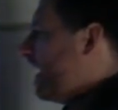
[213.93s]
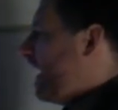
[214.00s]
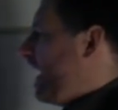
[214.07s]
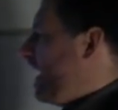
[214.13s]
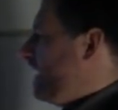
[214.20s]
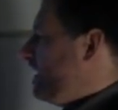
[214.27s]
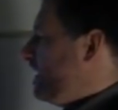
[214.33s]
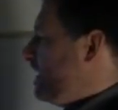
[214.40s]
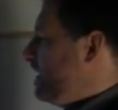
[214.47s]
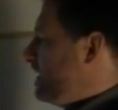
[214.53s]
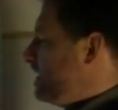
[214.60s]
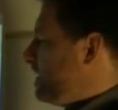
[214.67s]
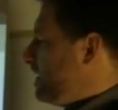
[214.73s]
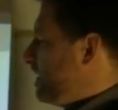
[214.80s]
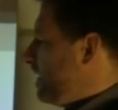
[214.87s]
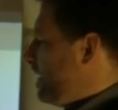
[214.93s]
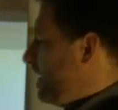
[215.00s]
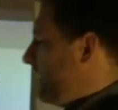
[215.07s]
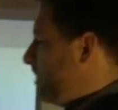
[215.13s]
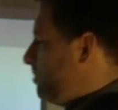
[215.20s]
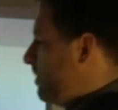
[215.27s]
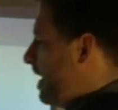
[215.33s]
And this
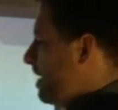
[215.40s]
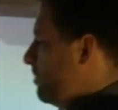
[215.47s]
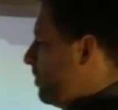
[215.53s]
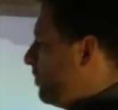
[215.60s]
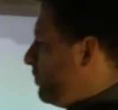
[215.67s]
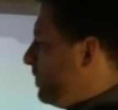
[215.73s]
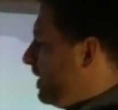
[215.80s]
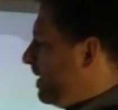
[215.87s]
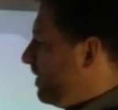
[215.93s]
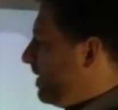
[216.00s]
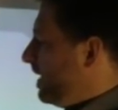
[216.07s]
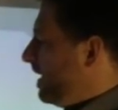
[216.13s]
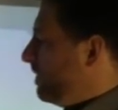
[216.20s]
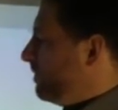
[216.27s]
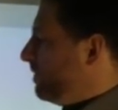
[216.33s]
bimorph here,